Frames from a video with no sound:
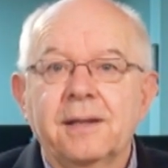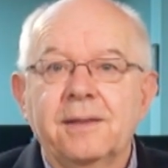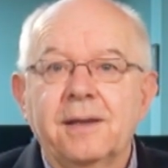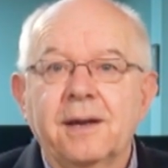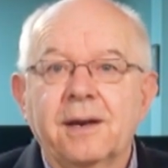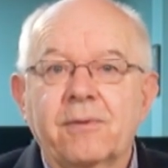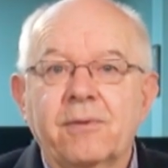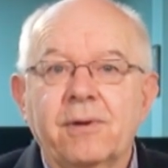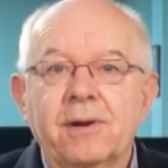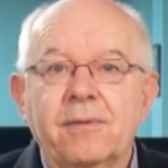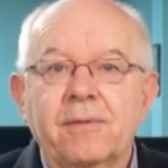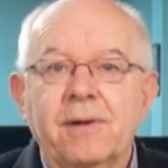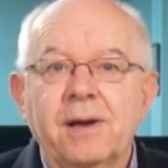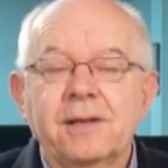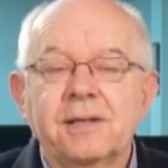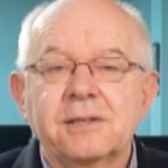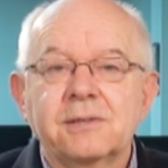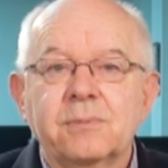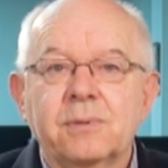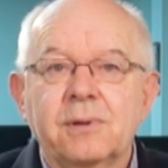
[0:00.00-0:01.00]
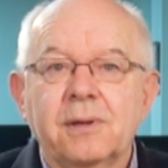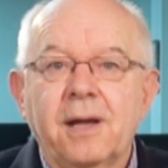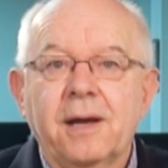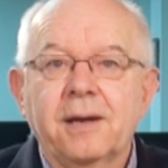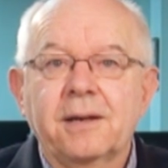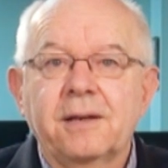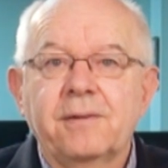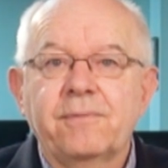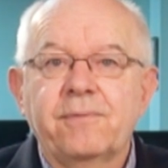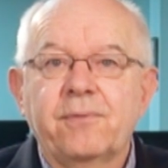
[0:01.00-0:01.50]
their credit ratings will
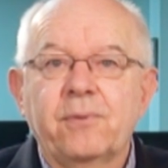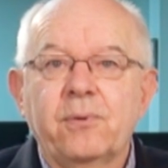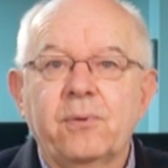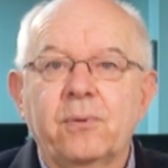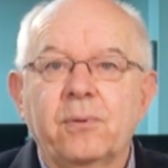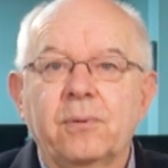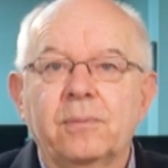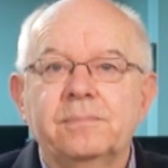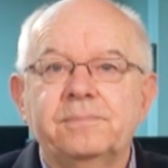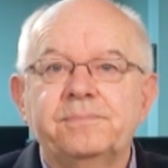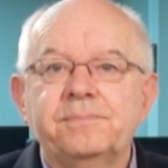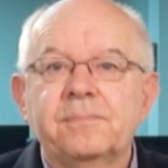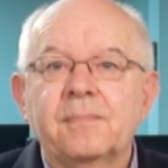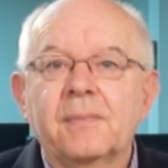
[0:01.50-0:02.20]
likely fall